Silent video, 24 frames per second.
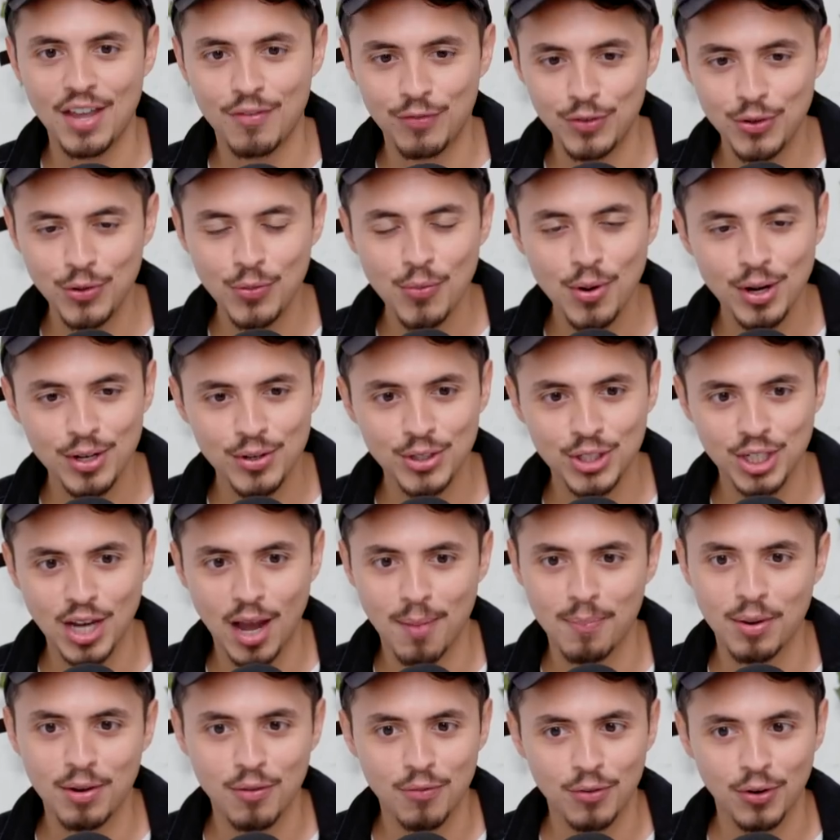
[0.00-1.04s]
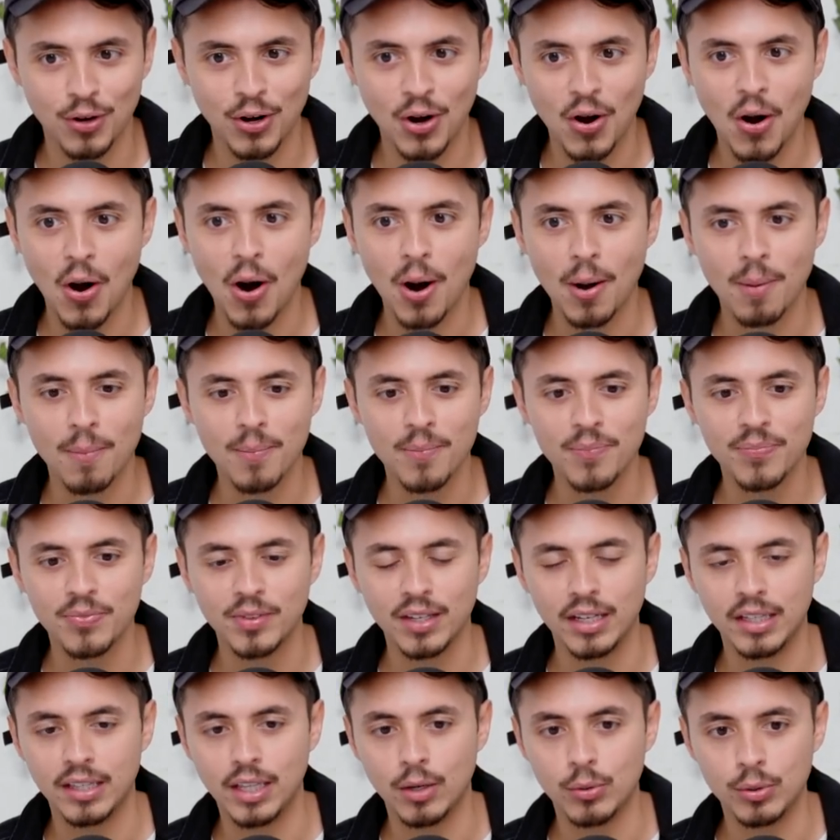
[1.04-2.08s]
if you went shopping for a car
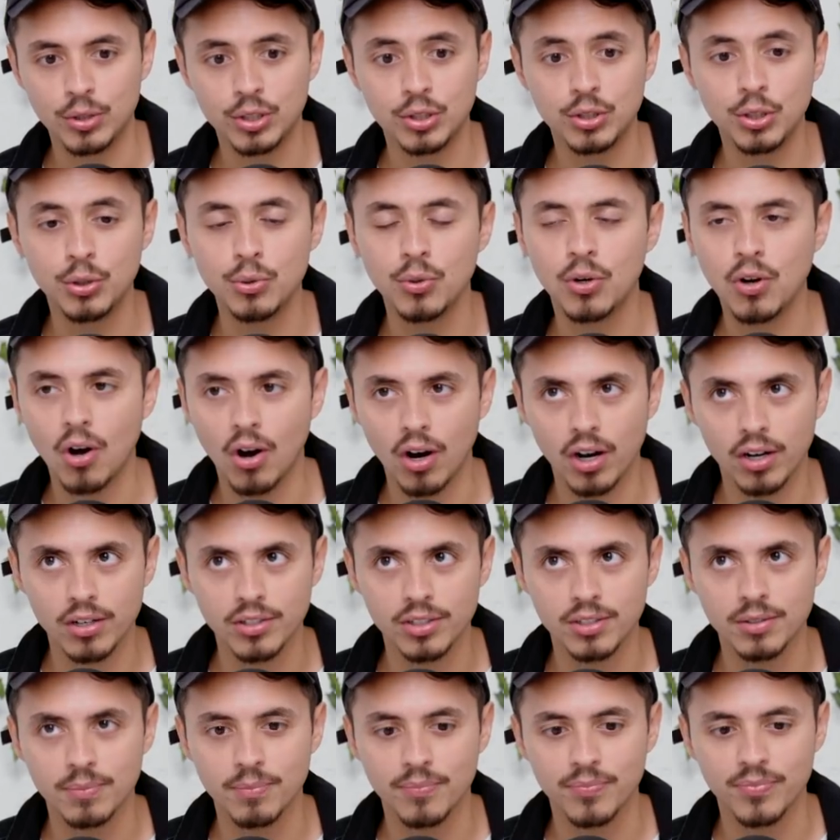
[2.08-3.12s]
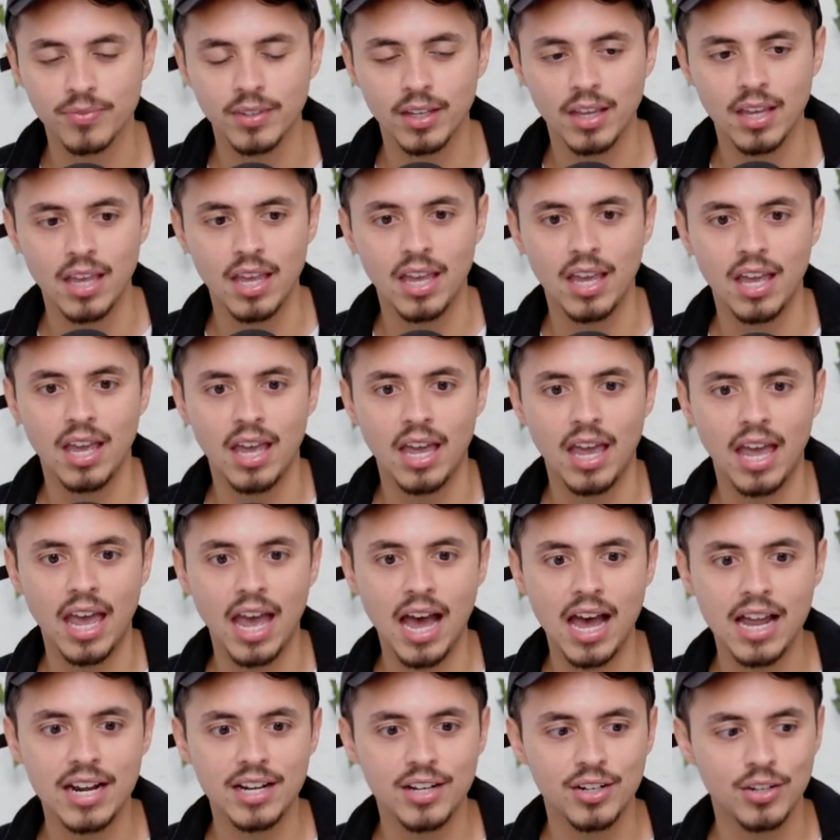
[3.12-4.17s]
and there was two cars
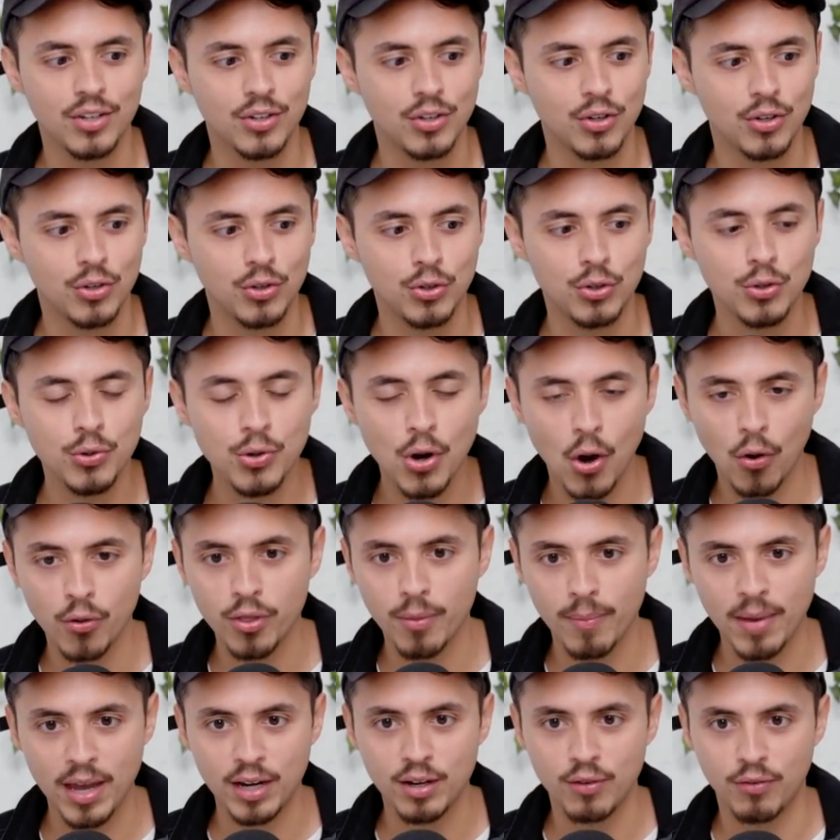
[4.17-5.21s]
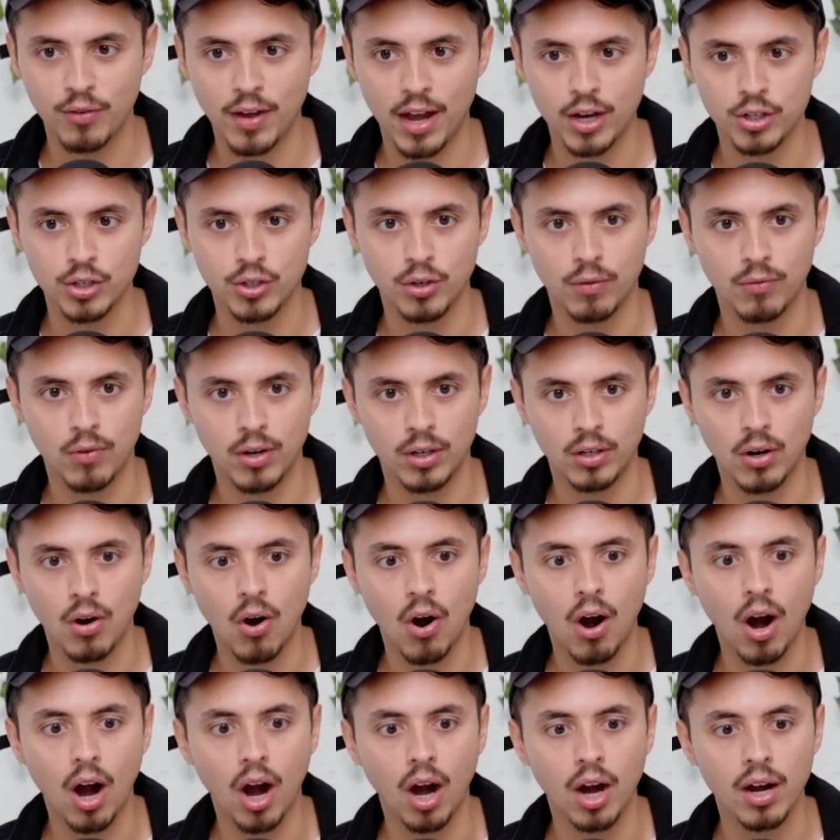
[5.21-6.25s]
and you know the manufacturer of one
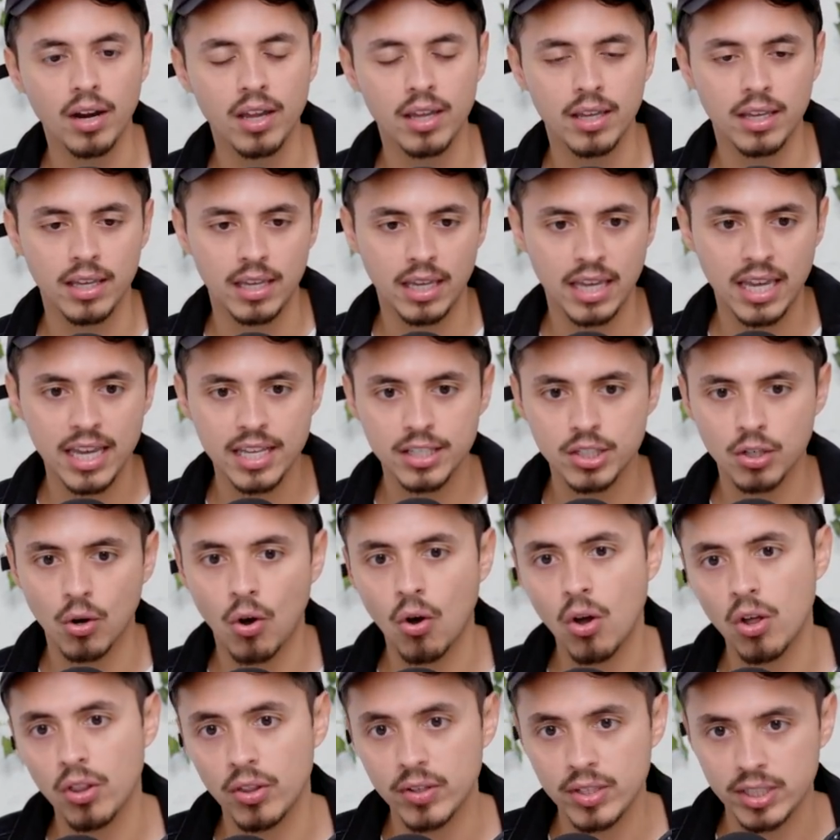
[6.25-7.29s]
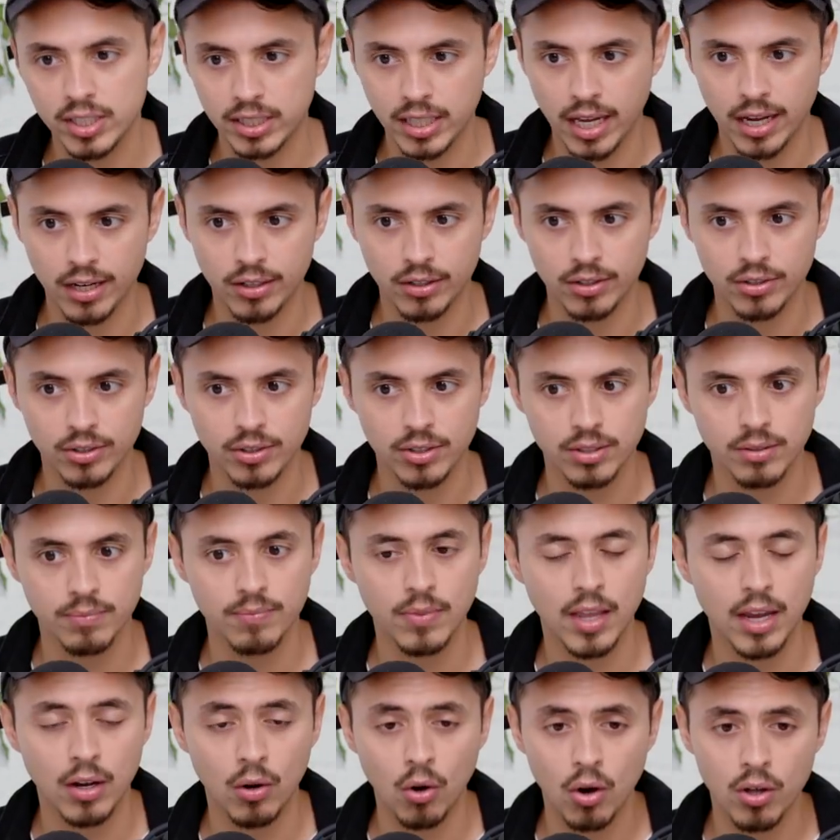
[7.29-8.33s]
car hits all these standards
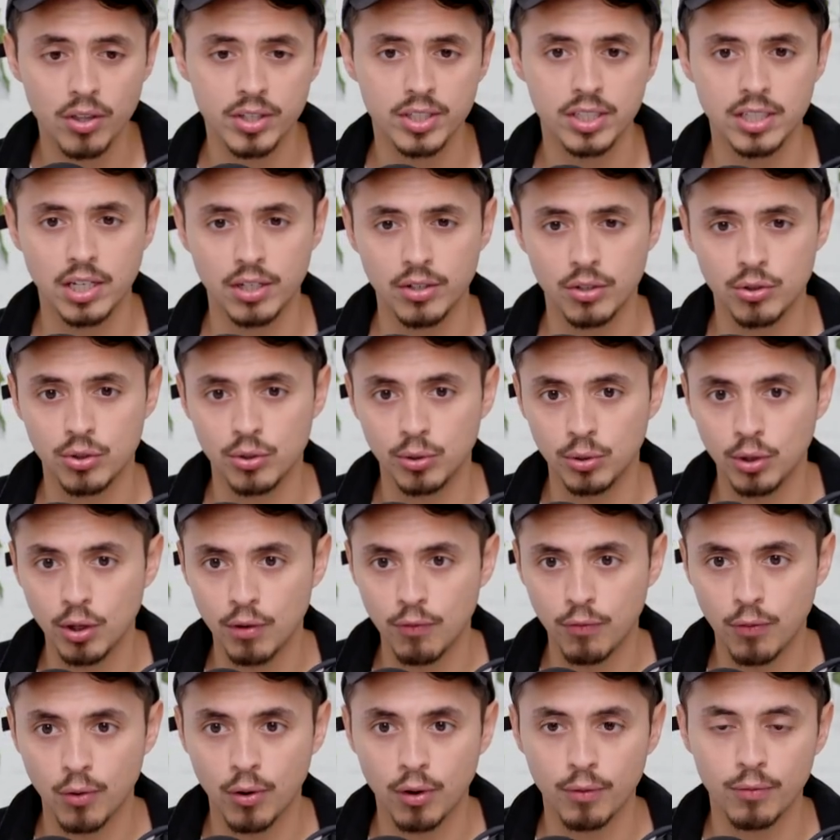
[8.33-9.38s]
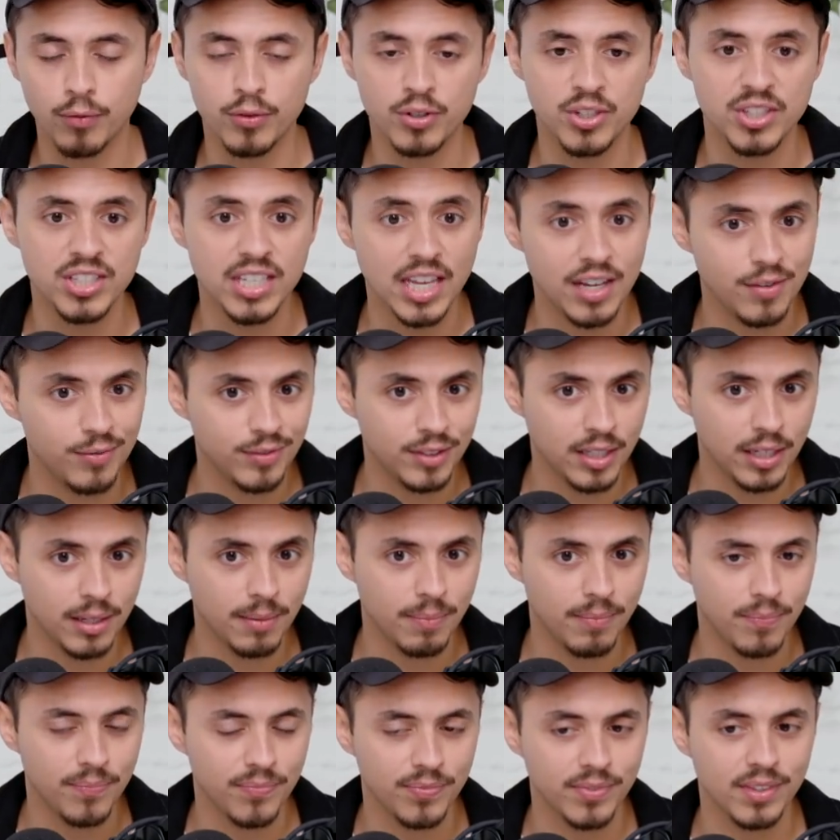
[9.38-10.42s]
and all the standards you look for for safety,
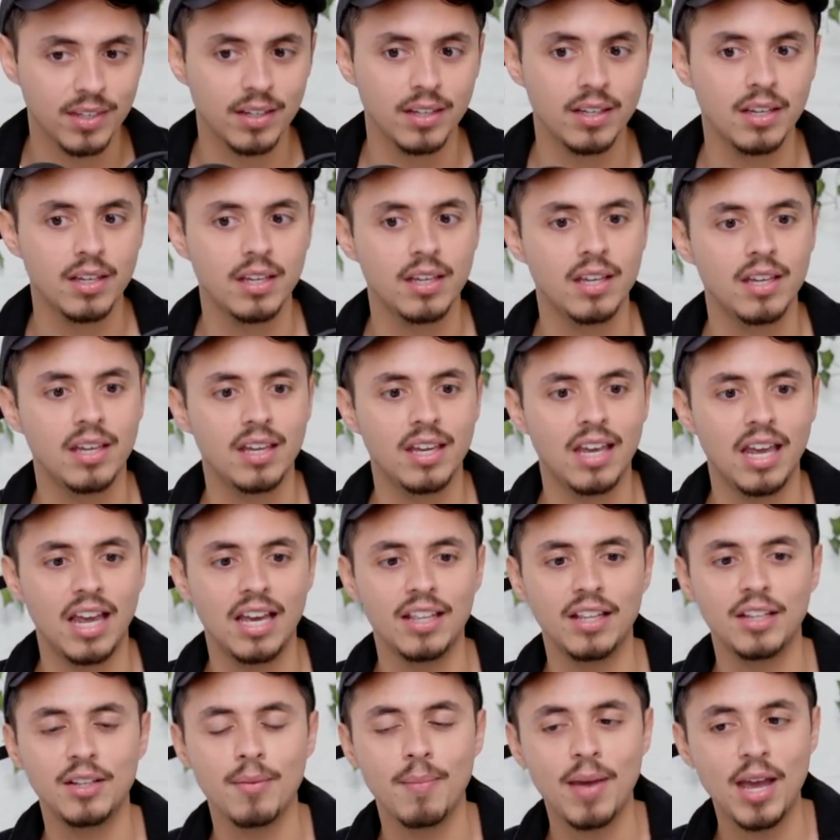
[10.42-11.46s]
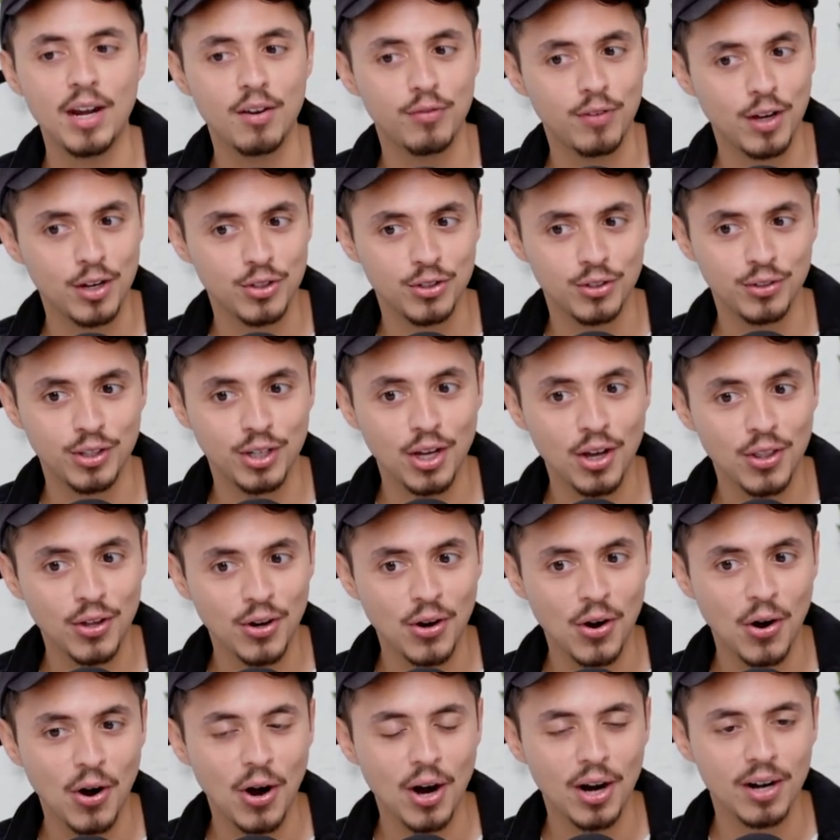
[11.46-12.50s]
and then the manufacturer of the other
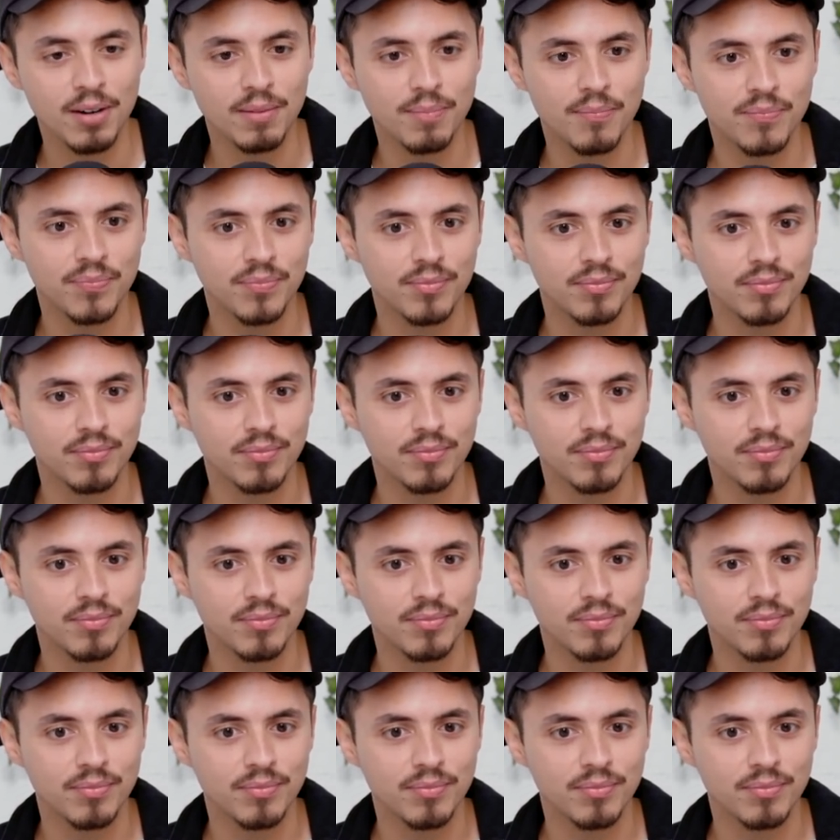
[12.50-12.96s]
car